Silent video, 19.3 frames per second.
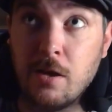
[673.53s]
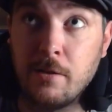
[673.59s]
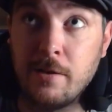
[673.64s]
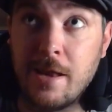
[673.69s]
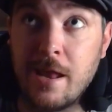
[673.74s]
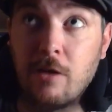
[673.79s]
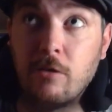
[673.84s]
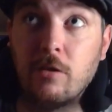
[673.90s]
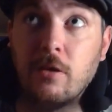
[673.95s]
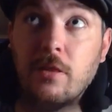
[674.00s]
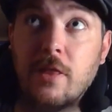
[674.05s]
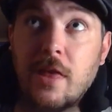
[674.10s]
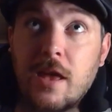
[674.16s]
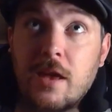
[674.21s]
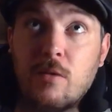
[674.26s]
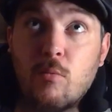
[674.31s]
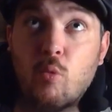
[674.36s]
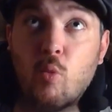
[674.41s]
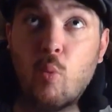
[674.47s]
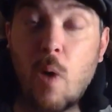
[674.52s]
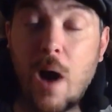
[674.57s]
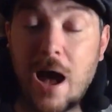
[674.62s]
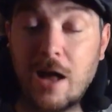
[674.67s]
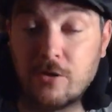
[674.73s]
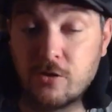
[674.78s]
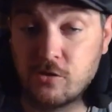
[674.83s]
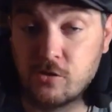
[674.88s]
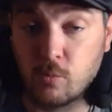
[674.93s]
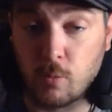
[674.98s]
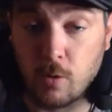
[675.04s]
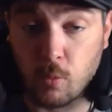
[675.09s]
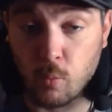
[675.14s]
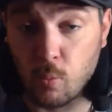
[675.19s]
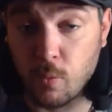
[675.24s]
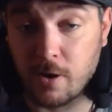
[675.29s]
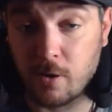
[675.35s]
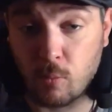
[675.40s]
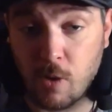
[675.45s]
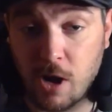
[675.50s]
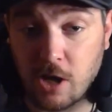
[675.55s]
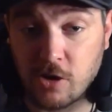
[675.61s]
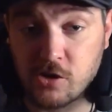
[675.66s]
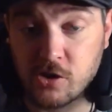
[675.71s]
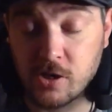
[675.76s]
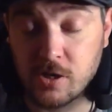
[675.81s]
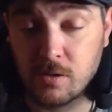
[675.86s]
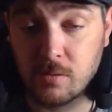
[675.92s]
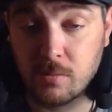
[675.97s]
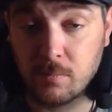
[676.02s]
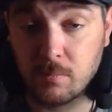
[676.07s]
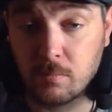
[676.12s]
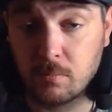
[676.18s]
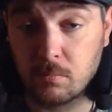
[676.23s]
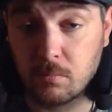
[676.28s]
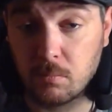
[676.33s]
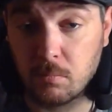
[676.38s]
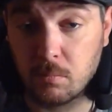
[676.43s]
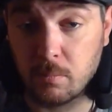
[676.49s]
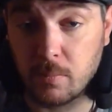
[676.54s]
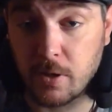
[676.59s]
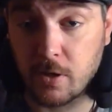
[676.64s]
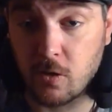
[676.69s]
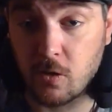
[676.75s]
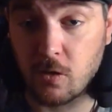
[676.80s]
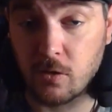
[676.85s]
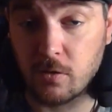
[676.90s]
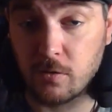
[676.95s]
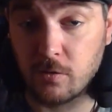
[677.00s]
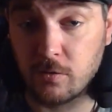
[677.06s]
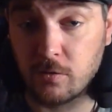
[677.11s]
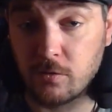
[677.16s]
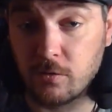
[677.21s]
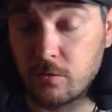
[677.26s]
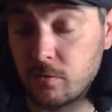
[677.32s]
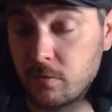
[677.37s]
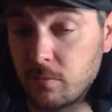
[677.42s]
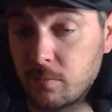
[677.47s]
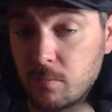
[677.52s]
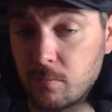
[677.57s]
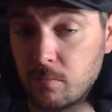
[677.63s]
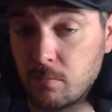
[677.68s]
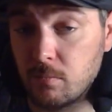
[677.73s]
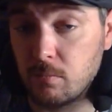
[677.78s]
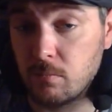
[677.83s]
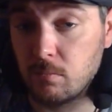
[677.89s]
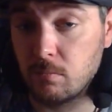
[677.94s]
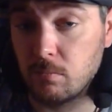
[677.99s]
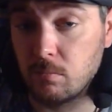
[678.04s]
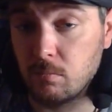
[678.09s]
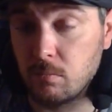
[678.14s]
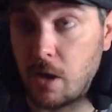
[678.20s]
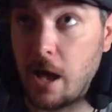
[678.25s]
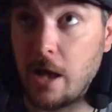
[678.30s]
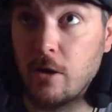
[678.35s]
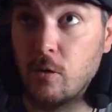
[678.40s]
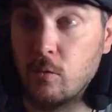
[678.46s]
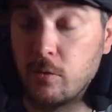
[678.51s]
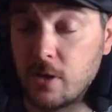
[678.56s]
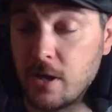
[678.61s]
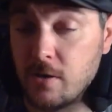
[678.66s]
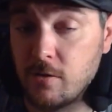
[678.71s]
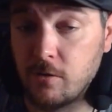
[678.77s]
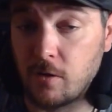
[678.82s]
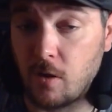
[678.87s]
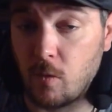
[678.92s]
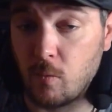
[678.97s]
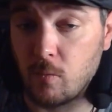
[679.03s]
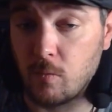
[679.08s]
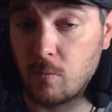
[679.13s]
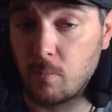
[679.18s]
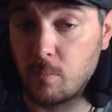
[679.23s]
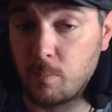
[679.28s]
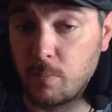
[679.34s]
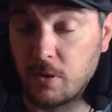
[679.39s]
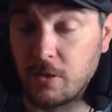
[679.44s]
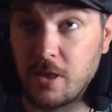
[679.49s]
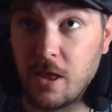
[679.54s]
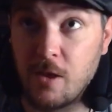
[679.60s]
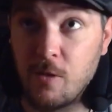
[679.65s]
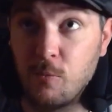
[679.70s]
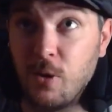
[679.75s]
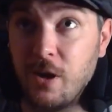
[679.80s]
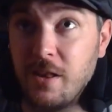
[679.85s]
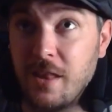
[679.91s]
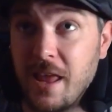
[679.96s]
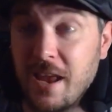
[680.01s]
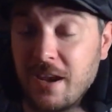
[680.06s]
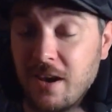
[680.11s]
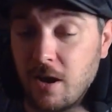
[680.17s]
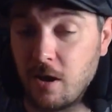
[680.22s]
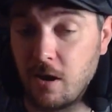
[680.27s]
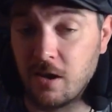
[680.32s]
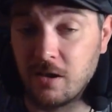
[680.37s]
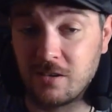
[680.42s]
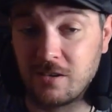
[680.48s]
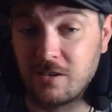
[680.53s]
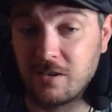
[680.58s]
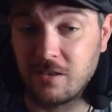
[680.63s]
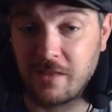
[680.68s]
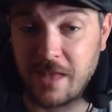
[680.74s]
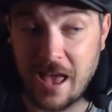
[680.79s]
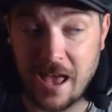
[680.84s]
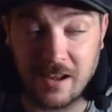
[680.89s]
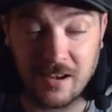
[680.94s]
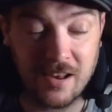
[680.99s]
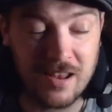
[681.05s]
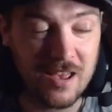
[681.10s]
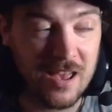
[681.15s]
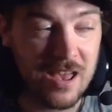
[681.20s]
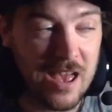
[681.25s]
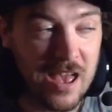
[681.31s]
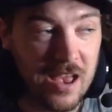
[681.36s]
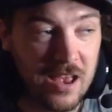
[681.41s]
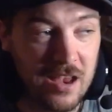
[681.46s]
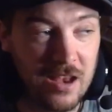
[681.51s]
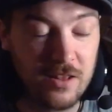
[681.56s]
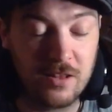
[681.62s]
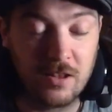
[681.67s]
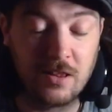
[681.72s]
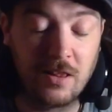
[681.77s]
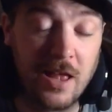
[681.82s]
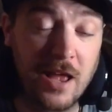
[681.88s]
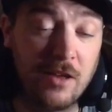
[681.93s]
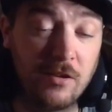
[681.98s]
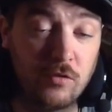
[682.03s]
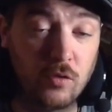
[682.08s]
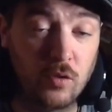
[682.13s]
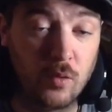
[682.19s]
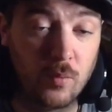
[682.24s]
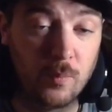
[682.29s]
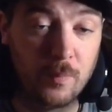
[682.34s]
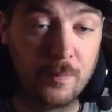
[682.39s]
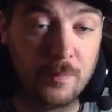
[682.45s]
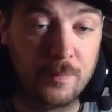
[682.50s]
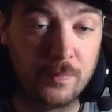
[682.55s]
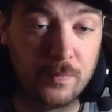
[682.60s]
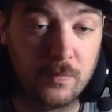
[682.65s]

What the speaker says: Now, do they watch what we're watching? Because I don't think so. But then when they cut to that in the classroom,